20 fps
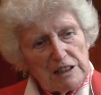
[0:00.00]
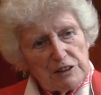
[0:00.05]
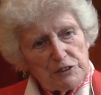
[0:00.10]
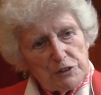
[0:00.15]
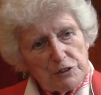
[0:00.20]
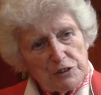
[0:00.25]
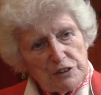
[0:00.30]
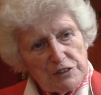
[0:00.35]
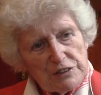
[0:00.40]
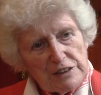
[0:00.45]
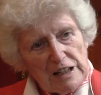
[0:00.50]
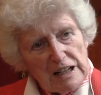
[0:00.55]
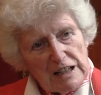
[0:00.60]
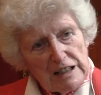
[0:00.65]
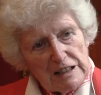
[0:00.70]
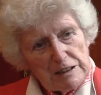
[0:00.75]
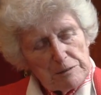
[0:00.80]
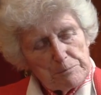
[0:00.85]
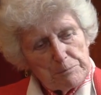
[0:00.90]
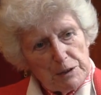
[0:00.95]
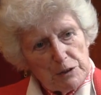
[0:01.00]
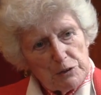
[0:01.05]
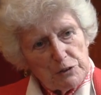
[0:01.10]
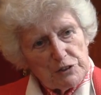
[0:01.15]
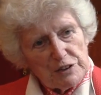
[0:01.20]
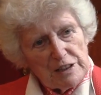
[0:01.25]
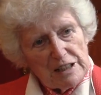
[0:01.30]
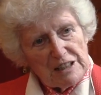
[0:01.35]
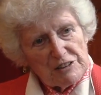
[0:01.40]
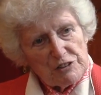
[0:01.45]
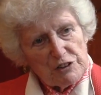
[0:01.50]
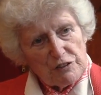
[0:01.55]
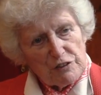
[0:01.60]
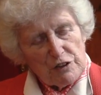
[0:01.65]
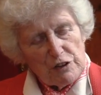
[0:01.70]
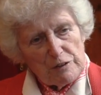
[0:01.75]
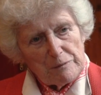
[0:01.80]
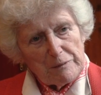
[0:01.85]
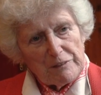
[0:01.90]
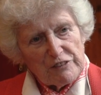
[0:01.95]
to deny both the House of
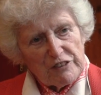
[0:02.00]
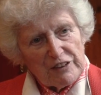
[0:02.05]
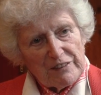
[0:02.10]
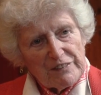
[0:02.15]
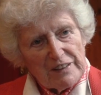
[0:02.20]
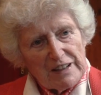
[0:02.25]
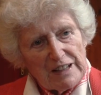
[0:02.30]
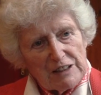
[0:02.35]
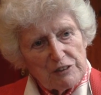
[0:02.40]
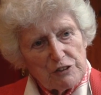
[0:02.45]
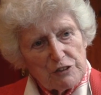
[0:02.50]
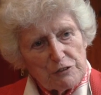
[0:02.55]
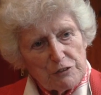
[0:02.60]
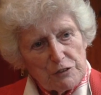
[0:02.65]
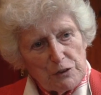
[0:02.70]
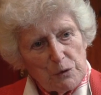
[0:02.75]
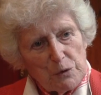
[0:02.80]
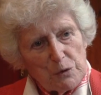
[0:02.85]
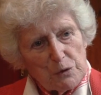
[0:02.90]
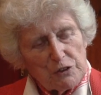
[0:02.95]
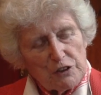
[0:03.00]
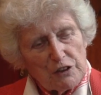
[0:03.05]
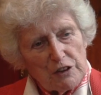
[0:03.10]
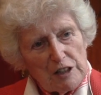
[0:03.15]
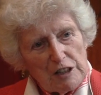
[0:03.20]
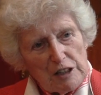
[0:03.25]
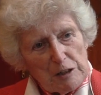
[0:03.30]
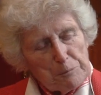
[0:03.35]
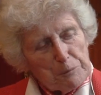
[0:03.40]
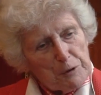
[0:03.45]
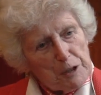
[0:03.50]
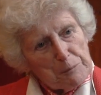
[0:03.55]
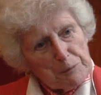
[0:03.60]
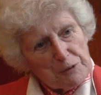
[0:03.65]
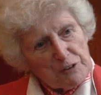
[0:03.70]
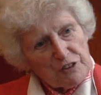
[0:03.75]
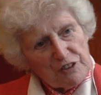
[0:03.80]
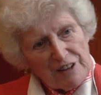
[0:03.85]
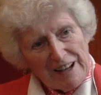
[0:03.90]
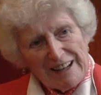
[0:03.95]
Commons and the House of Lords a proper
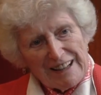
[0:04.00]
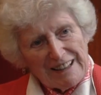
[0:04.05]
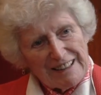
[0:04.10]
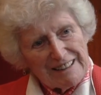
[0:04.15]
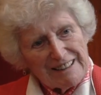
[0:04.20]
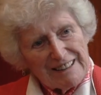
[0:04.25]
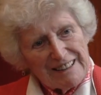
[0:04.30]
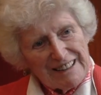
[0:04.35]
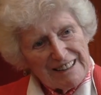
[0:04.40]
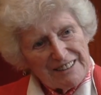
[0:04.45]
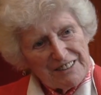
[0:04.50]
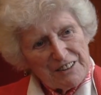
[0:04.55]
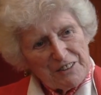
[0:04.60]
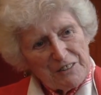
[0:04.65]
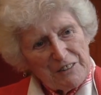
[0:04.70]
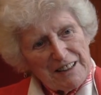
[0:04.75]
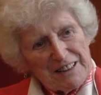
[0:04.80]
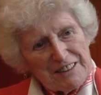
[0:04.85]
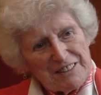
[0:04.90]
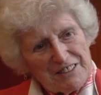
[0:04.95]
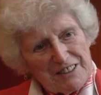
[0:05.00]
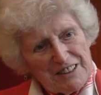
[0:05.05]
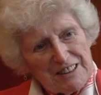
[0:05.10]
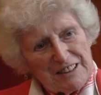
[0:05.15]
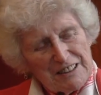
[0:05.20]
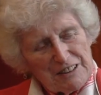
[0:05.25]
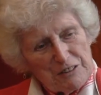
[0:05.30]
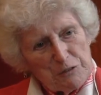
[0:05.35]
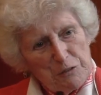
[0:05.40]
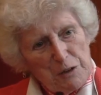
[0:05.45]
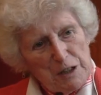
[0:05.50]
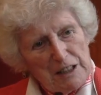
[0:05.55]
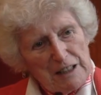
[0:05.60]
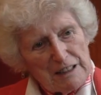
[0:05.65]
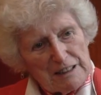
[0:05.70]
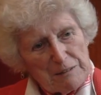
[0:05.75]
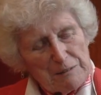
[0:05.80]
say in a great deal of work.